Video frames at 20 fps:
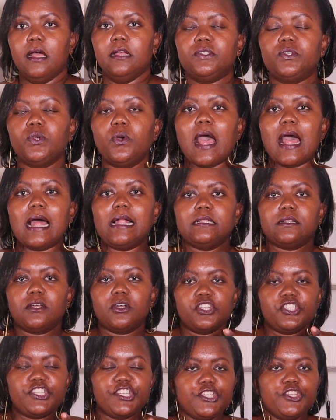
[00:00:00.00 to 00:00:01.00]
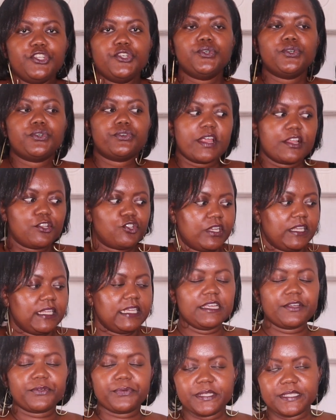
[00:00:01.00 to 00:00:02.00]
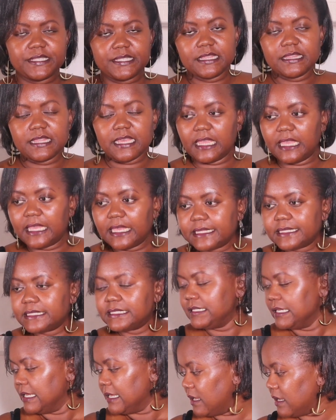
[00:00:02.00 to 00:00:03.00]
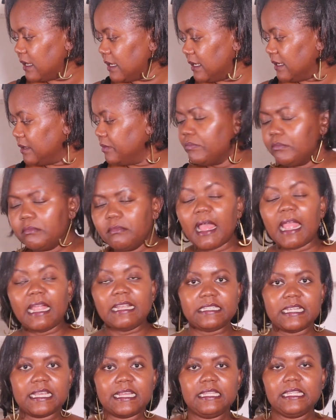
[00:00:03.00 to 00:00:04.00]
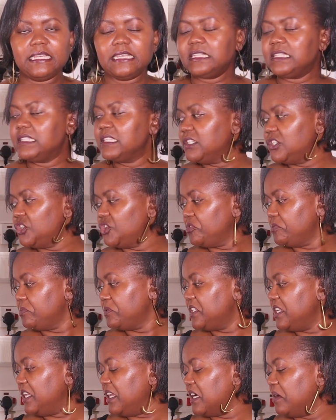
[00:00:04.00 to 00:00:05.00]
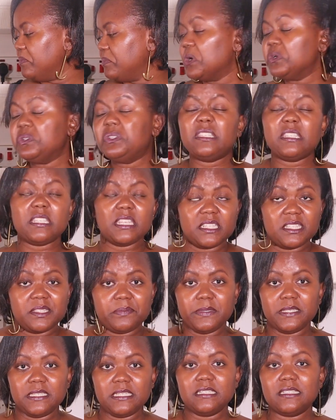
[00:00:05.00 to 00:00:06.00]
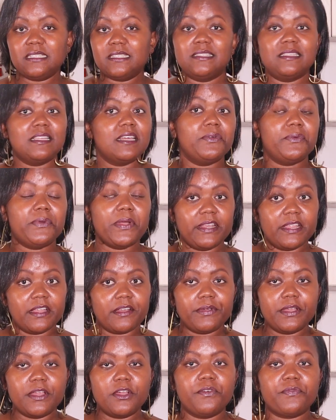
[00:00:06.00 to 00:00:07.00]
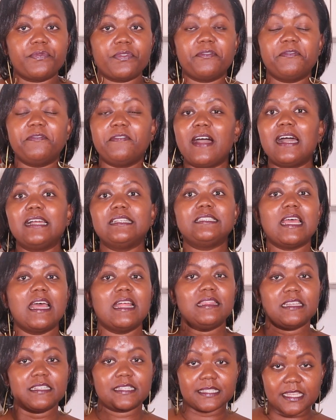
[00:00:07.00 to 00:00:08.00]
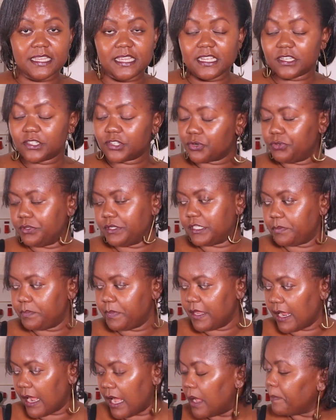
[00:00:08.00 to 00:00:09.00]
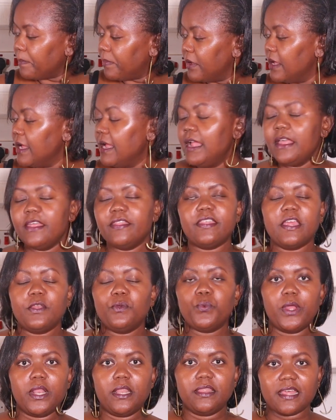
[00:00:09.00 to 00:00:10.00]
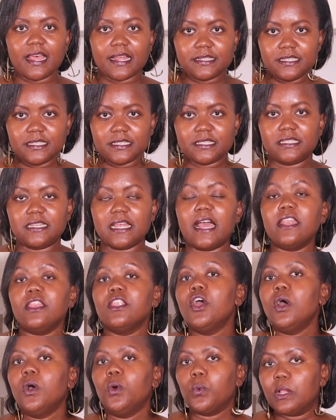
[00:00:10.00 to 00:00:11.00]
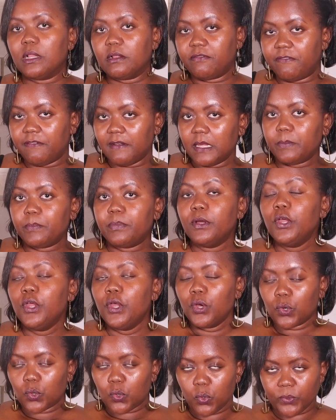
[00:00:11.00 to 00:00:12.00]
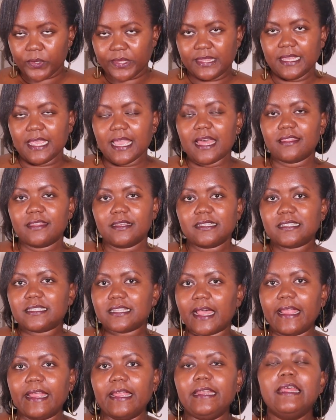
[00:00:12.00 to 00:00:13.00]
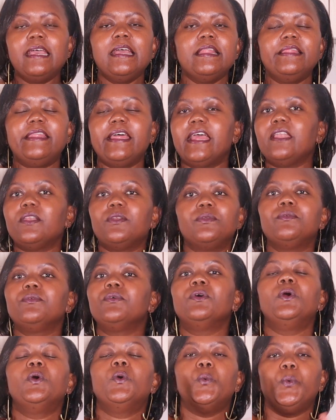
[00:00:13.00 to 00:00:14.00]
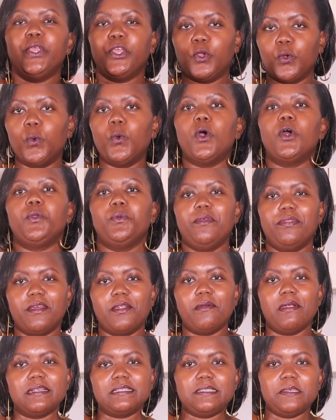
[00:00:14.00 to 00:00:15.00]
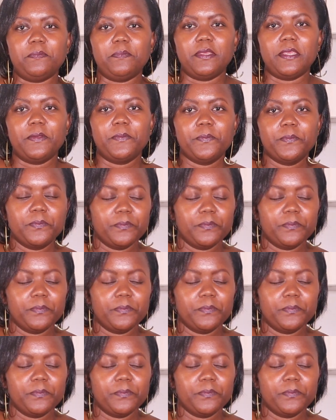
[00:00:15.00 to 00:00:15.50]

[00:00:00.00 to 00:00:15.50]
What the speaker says: So I'll continue gradually increasing the heat. Ideally, this should take about 6 minutes, the rendering of the fat and the skin crisping up. And then when that is done, we'll flip, cook the other side, then we go on with the recipe.